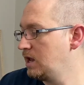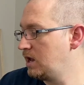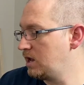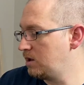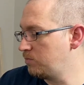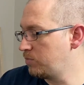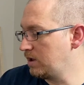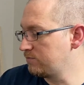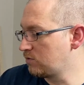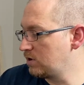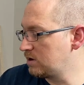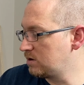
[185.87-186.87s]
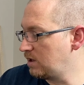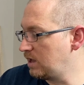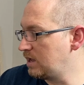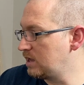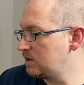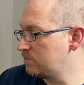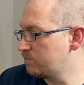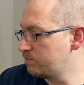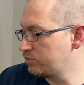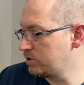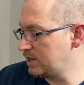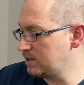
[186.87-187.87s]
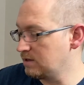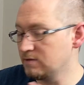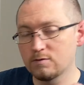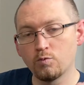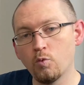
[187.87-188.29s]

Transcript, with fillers: Uh, but I've created a playlist.